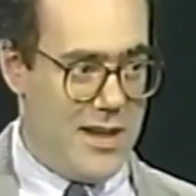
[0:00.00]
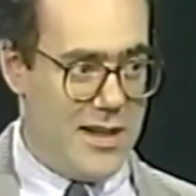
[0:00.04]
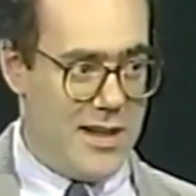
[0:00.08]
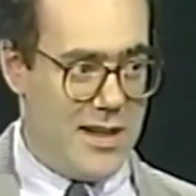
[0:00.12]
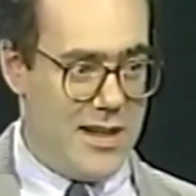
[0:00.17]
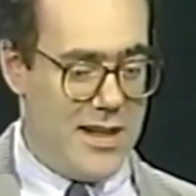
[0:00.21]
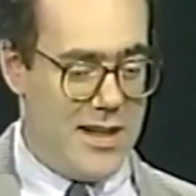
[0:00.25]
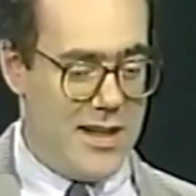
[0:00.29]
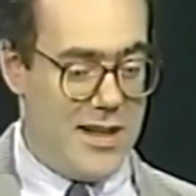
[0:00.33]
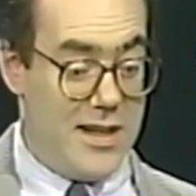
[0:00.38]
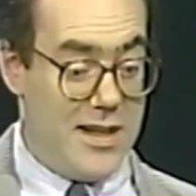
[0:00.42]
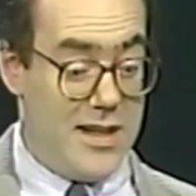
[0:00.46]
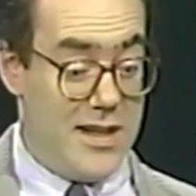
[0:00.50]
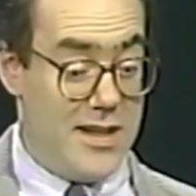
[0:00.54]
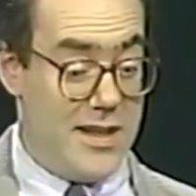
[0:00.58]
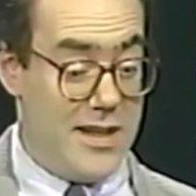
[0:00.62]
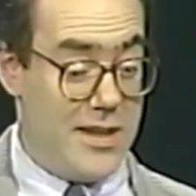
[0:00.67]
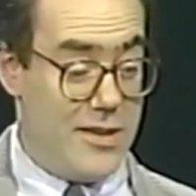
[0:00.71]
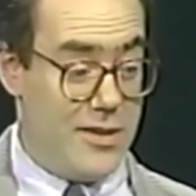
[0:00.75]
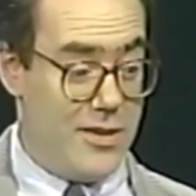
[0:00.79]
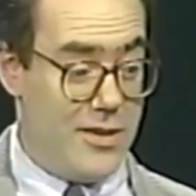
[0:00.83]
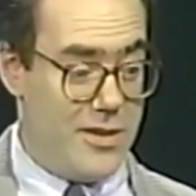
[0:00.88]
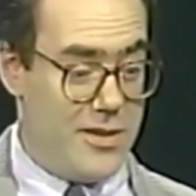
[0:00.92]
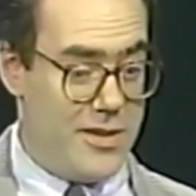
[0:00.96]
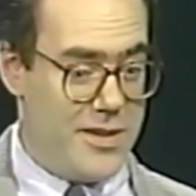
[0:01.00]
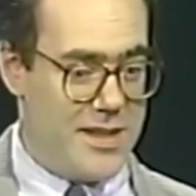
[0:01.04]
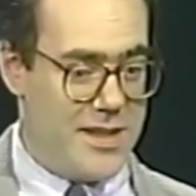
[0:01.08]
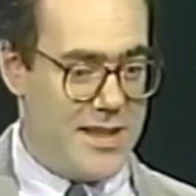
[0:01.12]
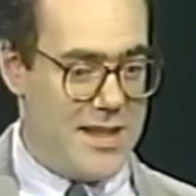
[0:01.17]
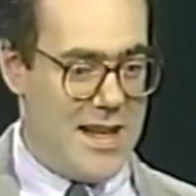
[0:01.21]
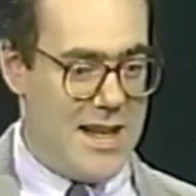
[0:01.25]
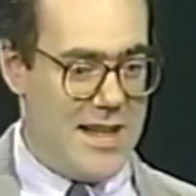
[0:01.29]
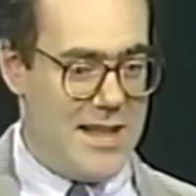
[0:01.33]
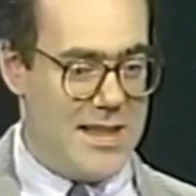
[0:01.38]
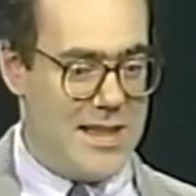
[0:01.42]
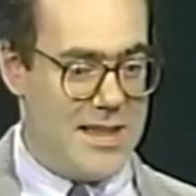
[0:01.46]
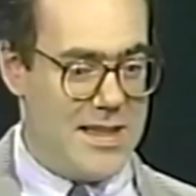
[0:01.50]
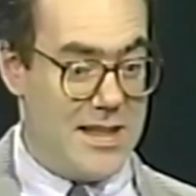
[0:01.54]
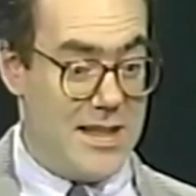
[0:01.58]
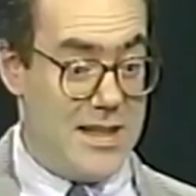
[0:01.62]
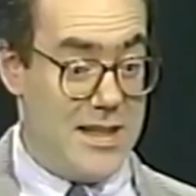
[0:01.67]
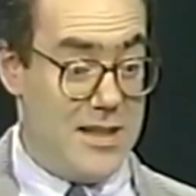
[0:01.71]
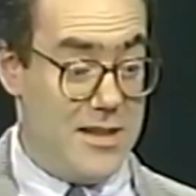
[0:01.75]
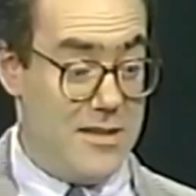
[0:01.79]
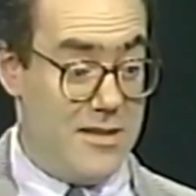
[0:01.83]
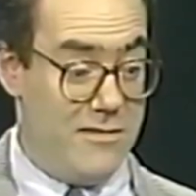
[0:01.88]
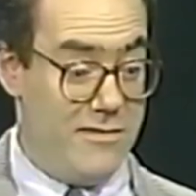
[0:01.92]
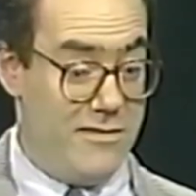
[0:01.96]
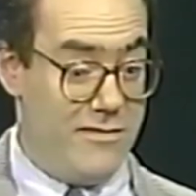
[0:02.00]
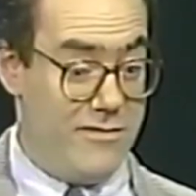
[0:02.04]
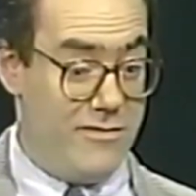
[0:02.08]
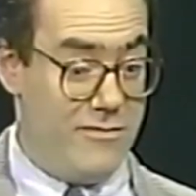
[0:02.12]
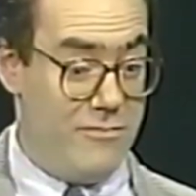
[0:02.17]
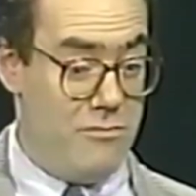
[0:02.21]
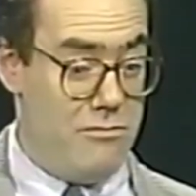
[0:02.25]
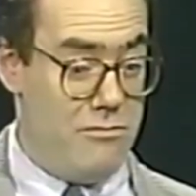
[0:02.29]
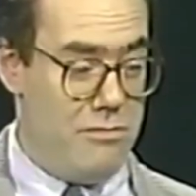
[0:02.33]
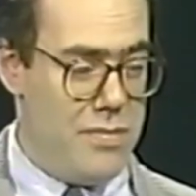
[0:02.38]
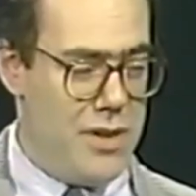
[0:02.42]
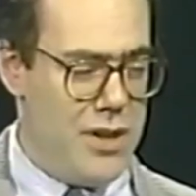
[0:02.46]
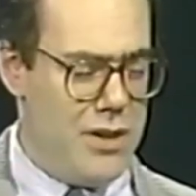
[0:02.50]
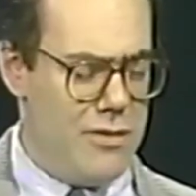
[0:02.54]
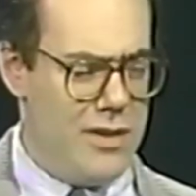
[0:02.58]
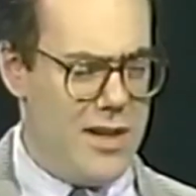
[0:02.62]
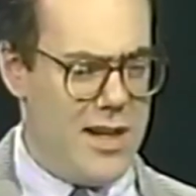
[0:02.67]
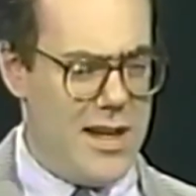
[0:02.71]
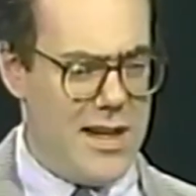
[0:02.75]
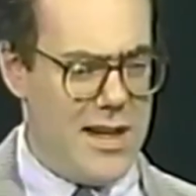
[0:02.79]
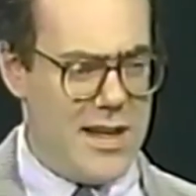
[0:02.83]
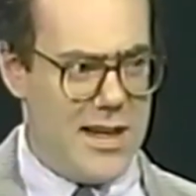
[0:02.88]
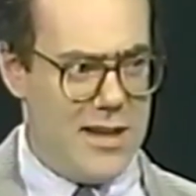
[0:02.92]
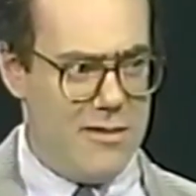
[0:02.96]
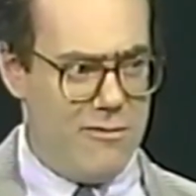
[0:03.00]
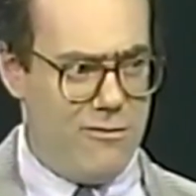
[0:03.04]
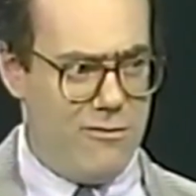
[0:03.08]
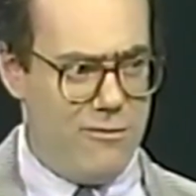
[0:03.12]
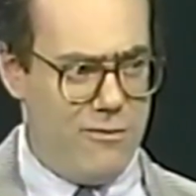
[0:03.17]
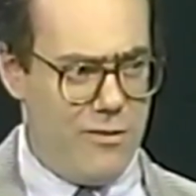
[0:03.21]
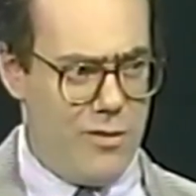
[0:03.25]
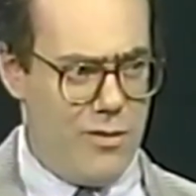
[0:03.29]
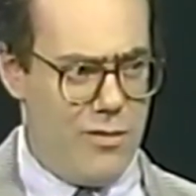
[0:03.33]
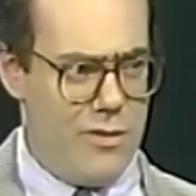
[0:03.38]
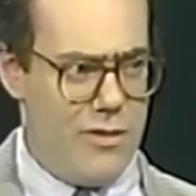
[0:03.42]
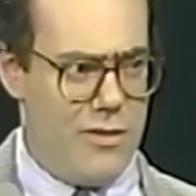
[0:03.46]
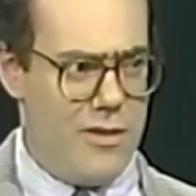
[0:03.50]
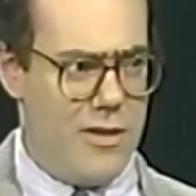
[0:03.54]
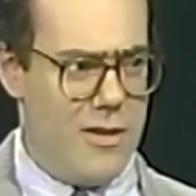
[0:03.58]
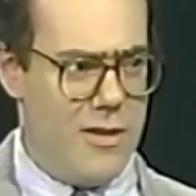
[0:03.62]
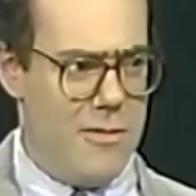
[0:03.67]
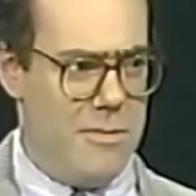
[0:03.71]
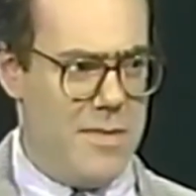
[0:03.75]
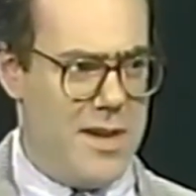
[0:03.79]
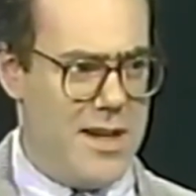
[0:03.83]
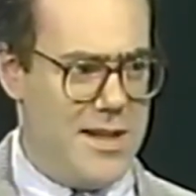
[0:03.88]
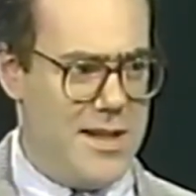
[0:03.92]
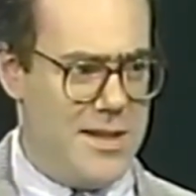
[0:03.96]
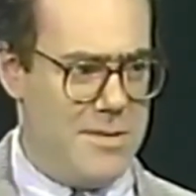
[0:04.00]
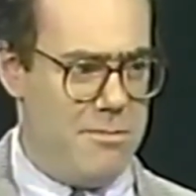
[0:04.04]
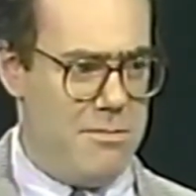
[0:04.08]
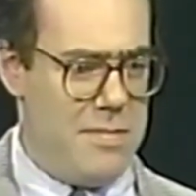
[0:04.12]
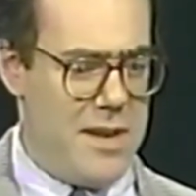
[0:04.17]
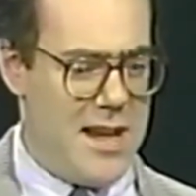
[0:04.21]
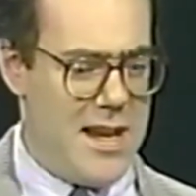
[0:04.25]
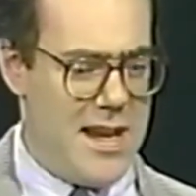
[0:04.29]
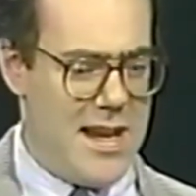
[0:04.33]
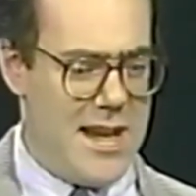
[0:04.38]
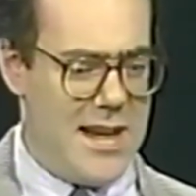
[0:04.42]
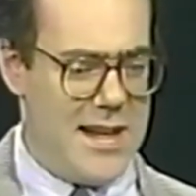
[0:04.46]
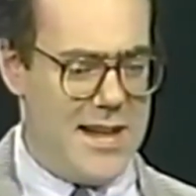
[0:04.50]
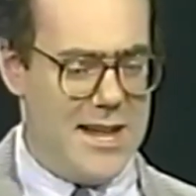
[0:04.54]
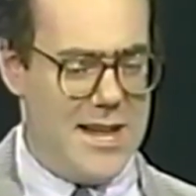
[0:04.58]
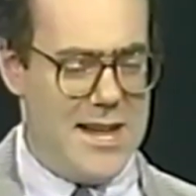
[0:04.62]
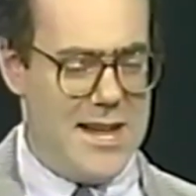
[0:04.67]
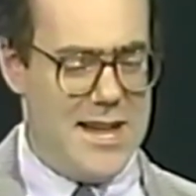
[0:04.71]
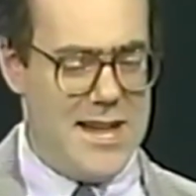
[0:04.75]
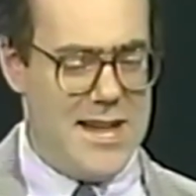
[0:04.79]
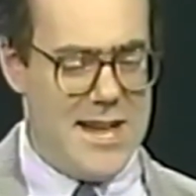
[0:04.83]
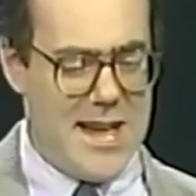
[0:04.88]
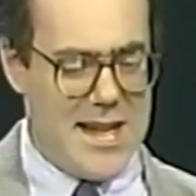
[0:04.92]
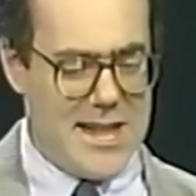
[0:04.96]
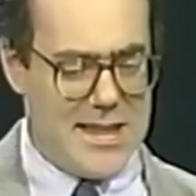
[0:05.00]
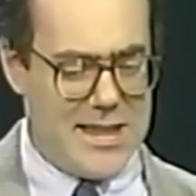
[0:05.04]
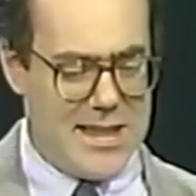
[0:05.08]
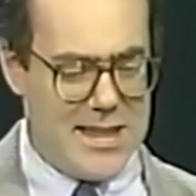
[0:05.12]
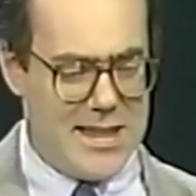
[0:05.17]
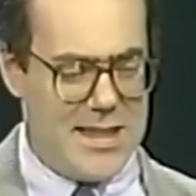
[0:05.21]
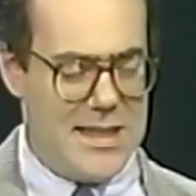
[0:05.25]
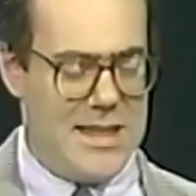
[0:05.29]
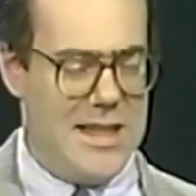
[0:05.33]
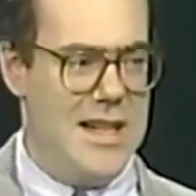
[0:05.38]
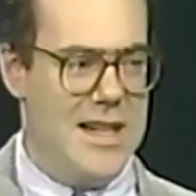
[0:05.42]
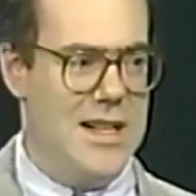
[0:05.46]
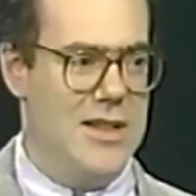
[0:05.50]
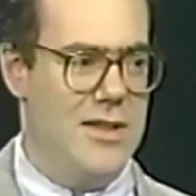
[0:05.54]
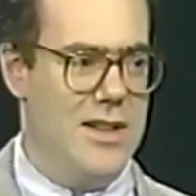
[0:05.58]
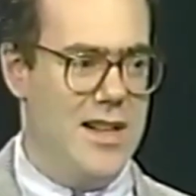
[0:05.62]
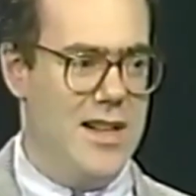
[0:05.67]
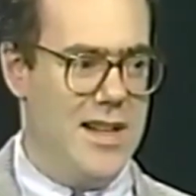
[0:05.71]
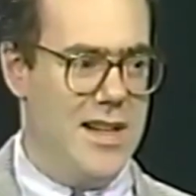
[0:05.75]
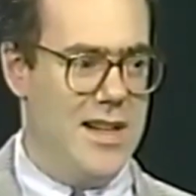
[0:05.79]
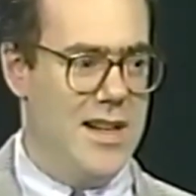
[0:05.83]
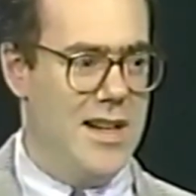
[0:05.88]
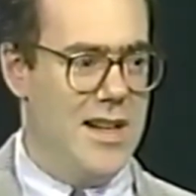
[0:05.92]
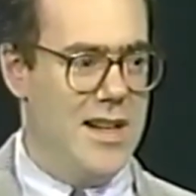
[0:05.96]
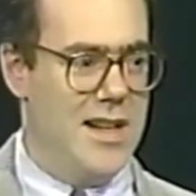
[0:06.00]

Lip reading: The whole sense of beauty and form as being a necessary